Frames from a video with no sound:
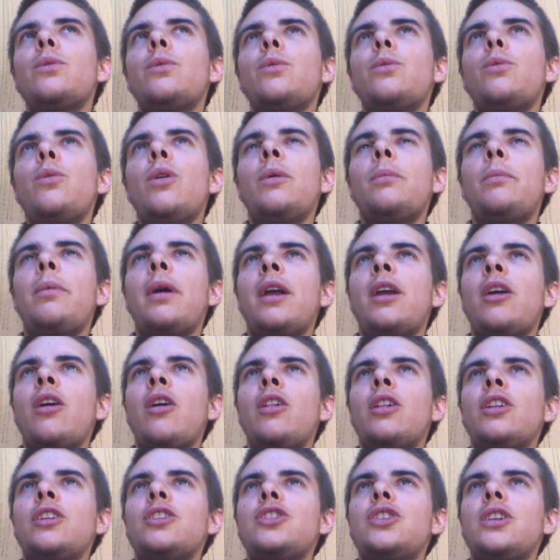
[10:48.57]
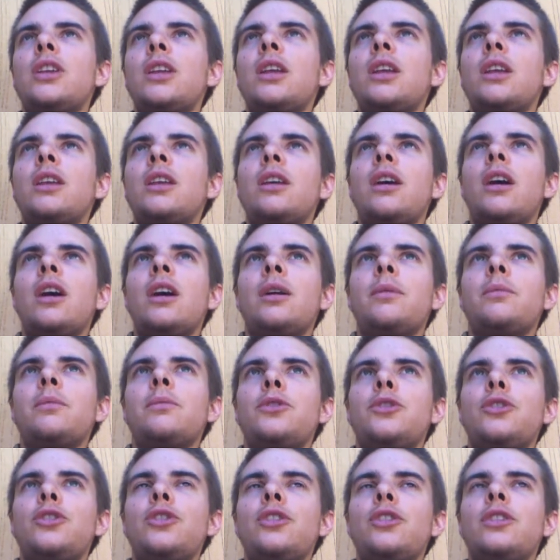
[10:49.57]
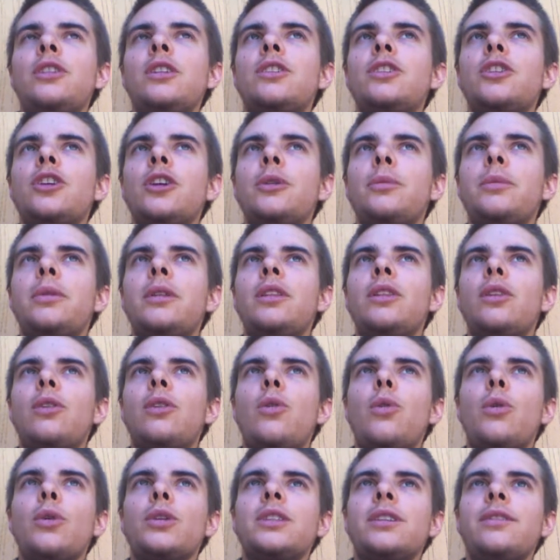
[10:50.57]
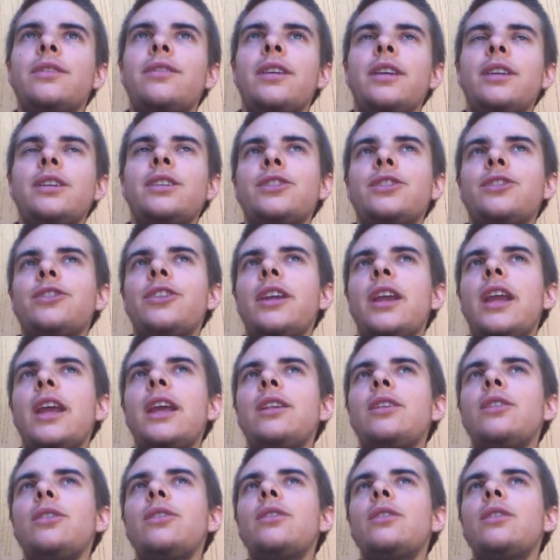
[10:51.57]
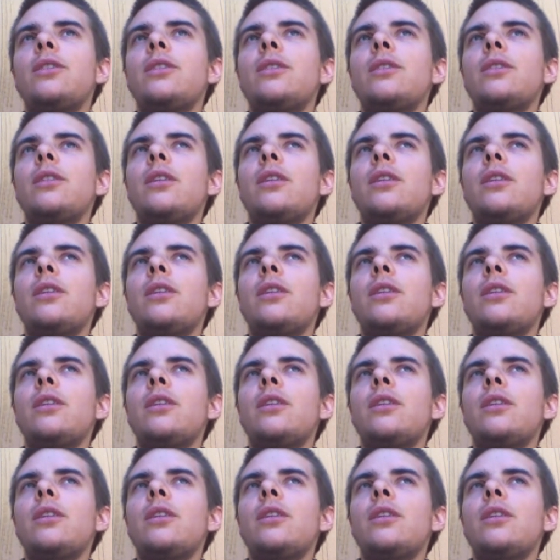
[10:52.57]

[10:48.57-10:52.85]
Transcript: what biology should determine the course of history, and